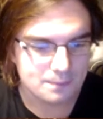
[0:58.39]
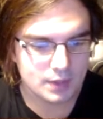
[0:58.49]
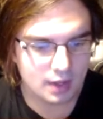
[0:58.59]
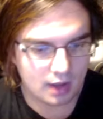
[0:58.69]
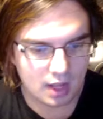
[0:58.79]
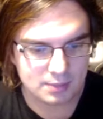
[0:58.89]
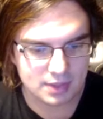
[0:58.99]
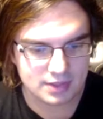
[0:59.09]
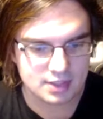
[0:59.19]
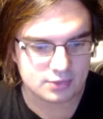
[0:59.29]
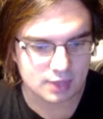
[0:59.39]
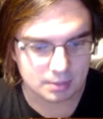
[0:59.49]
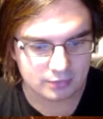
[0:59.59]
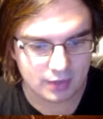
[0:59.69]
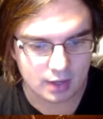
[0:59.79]
I meant these
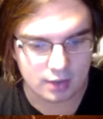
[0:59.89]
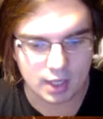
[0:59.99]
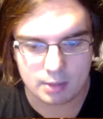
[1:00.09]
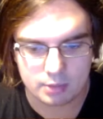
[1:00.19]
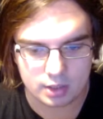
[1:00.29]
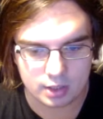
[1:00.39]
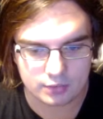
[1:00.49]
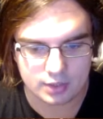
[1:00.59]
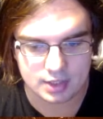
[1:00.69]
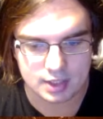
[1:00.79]
rapid-firing, ammo-hungry guns